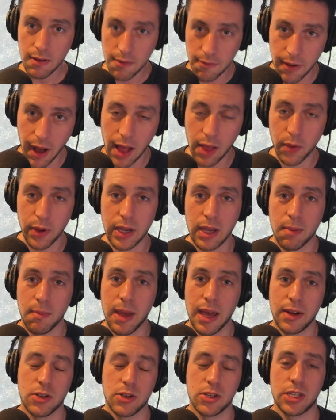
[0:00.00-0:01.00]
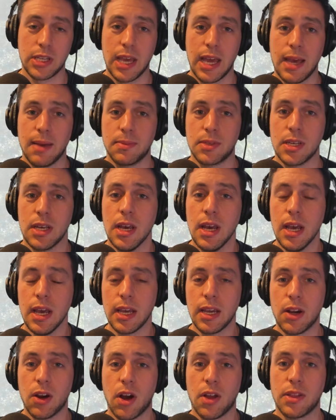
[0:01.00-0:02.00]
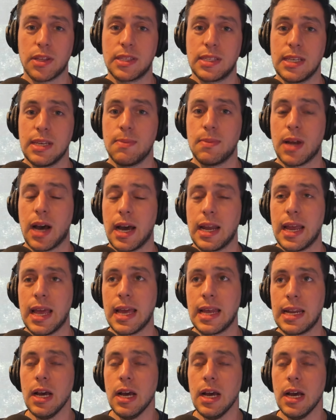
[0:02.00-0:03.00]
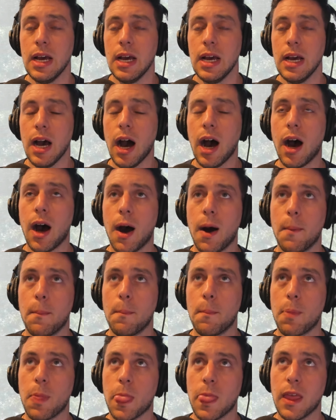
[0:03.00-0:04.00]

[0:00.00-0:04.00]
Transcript: following Commanders games here on the Team nine eighty. Um,